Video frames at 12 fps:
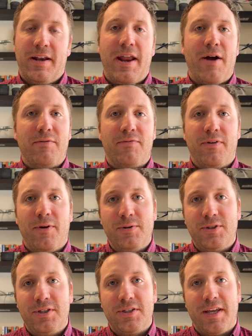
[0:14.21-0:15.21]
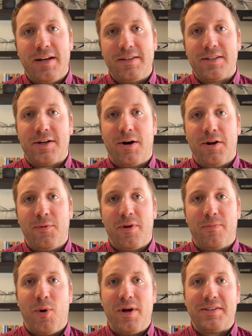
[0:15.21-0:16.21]
Now, for those just getting started
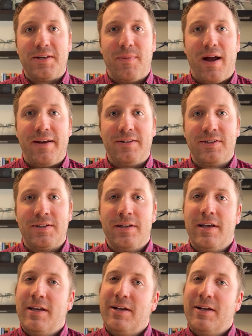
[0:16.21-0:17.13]
with points and miles,